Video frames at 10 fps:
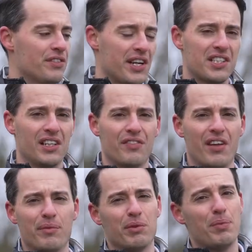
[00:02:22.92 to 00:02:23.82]
testing I've
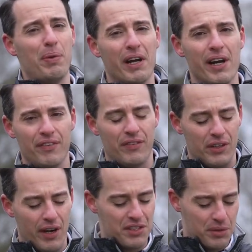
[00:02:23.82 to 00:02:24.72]
done with the Ping
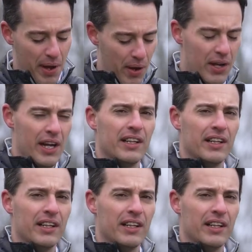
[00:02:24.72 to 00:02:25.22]
I-59s as well,